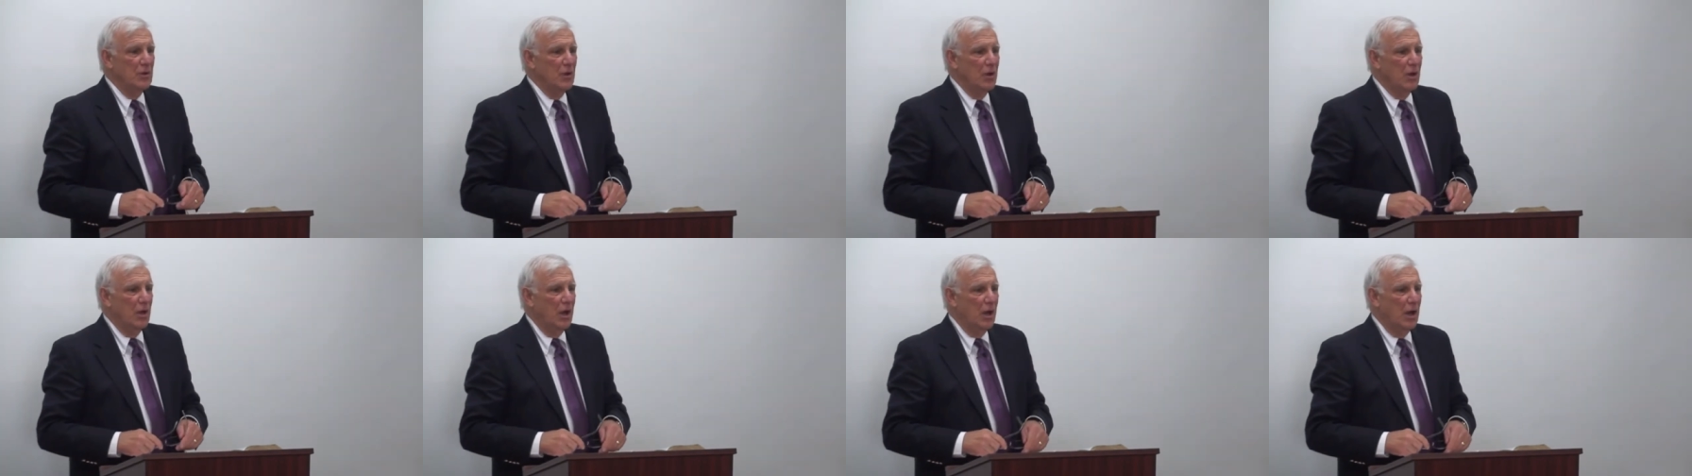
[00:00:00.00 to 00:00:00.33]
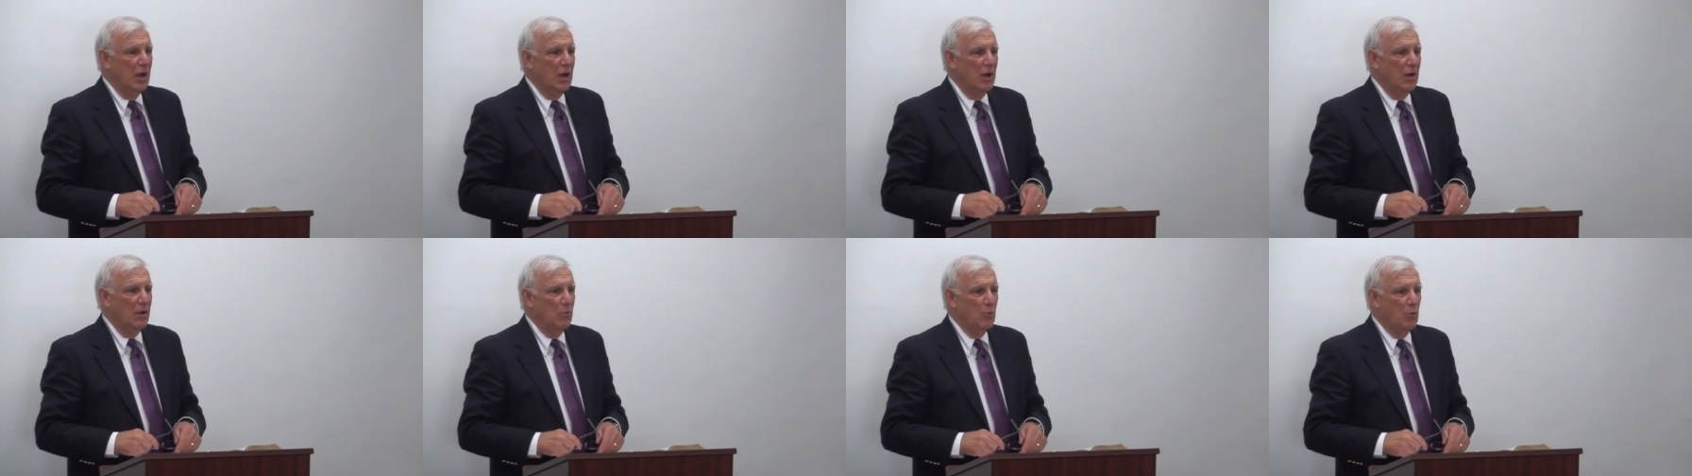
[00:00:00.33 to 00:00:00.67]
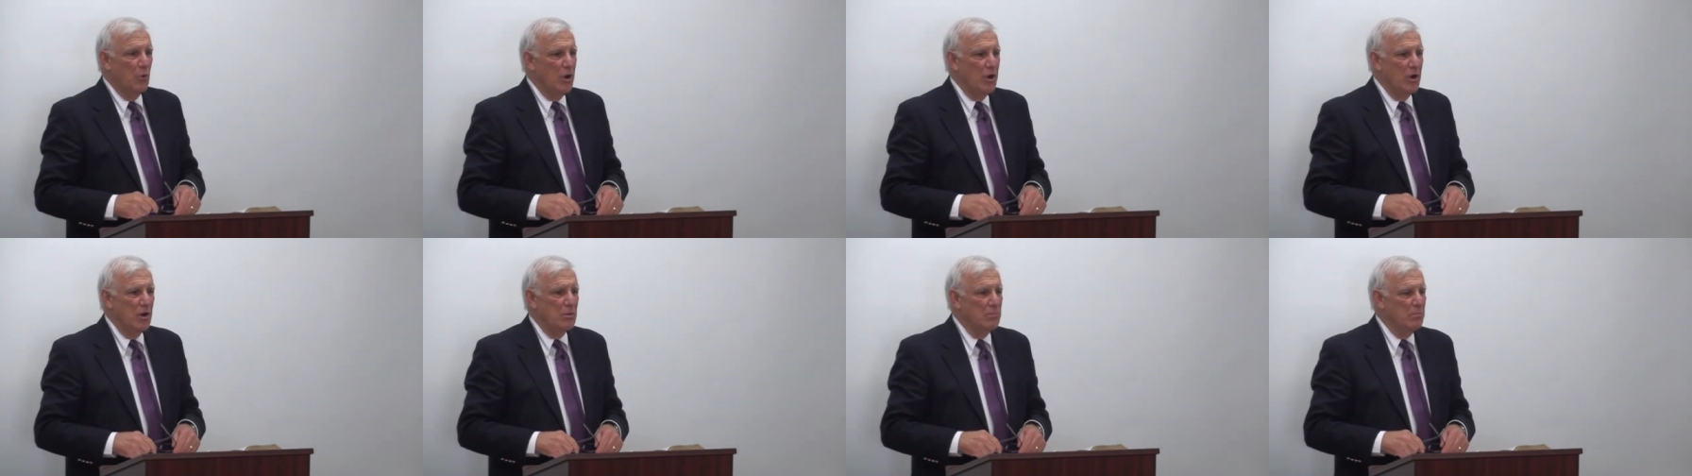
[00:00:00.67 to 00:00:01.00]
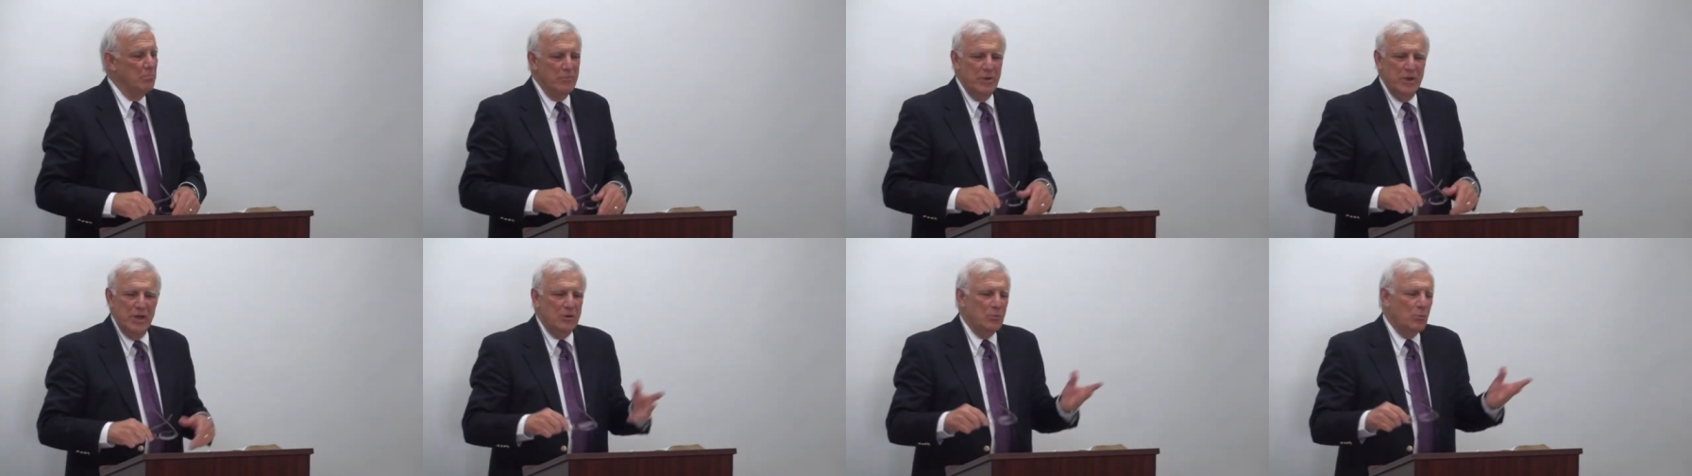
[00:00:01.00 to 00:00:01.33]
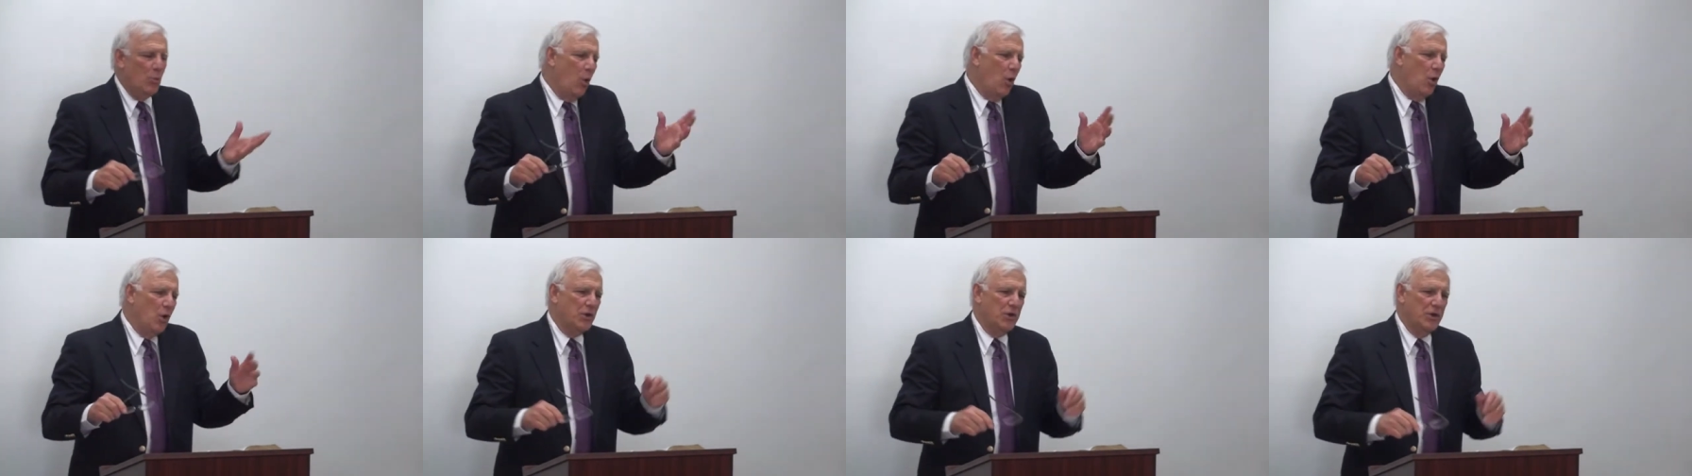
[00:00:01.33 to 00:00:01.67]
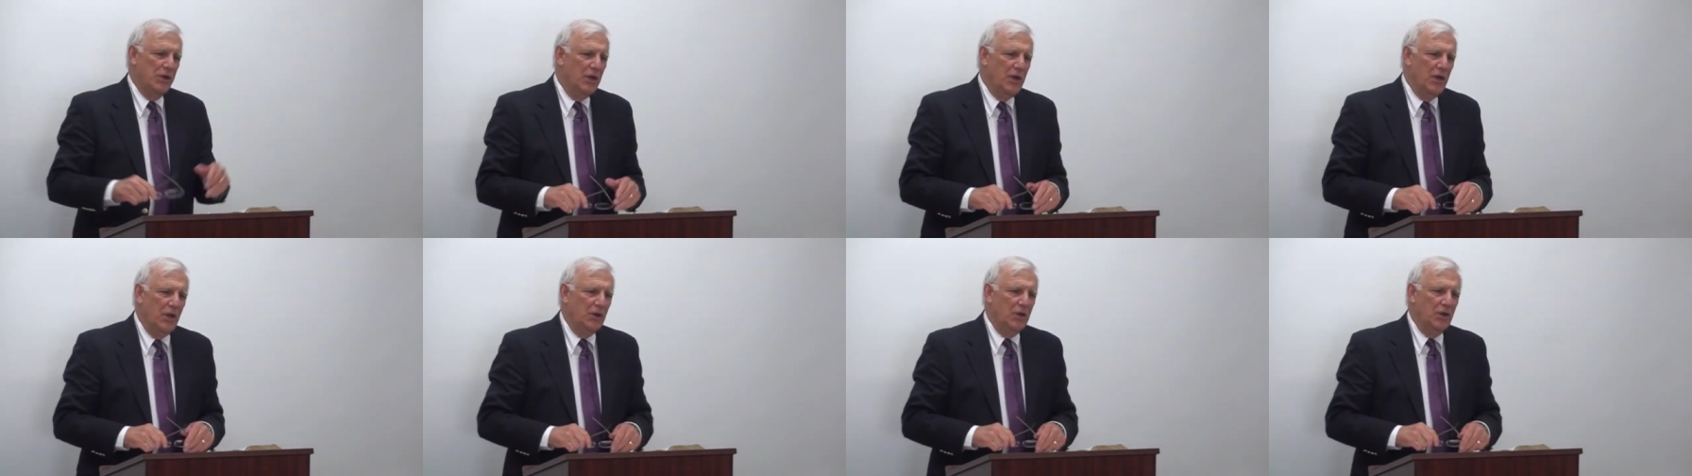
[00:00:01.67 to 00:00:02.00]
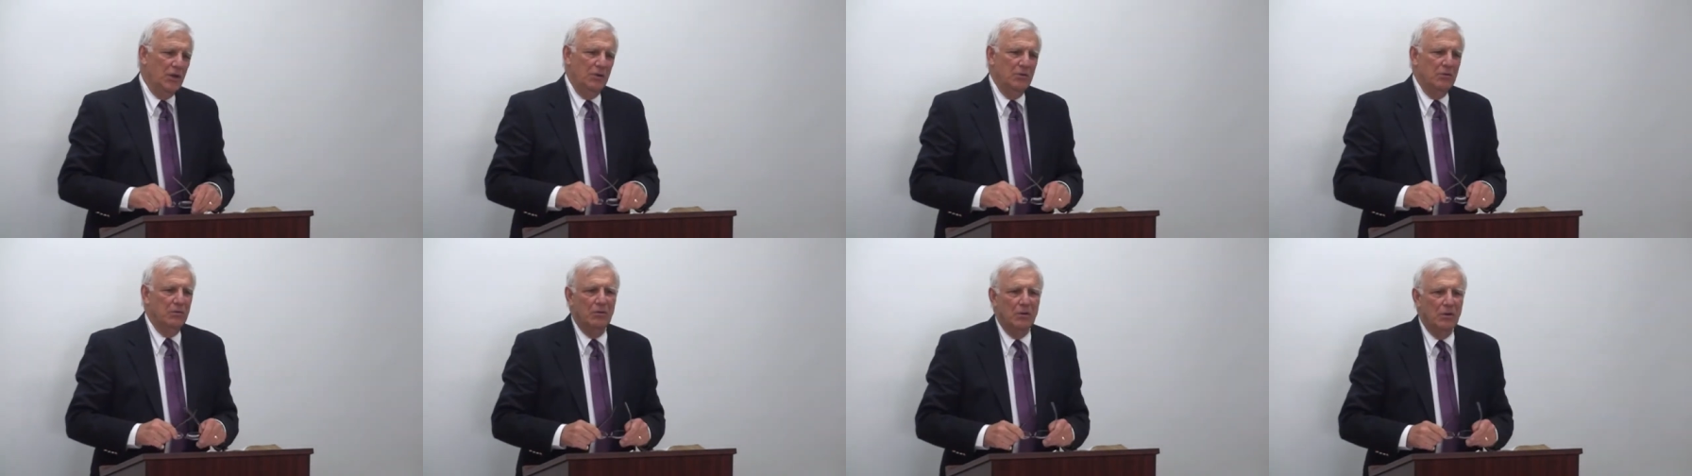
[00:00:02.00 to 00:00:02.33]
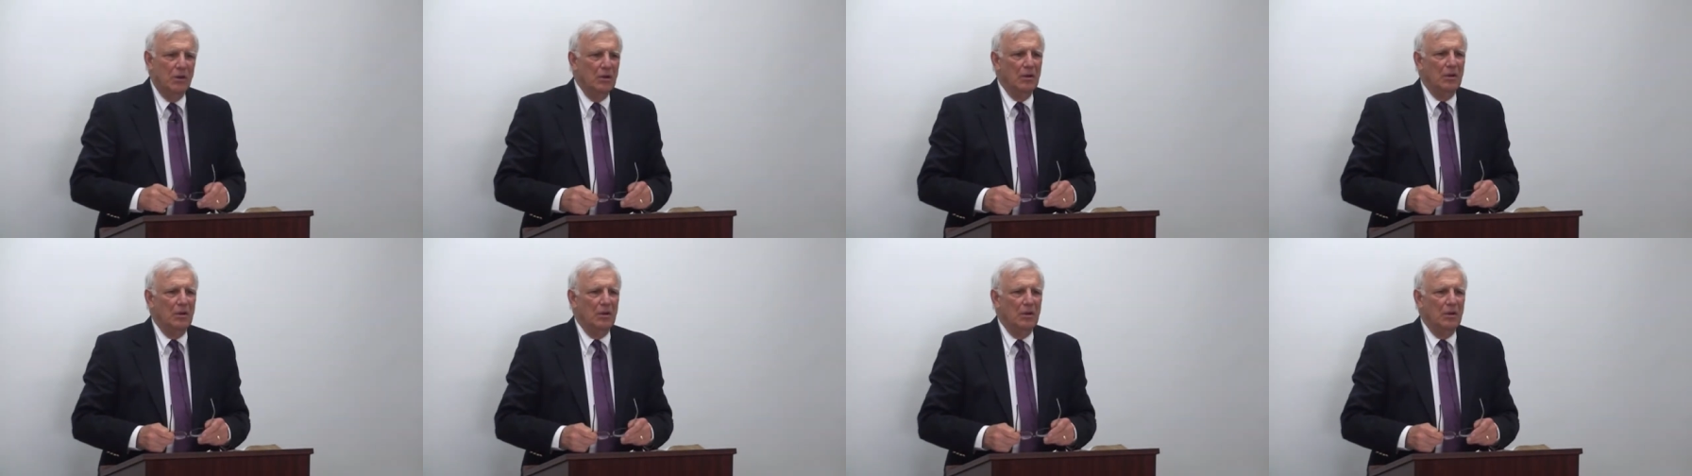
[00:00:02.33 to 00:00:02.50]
where men walk in and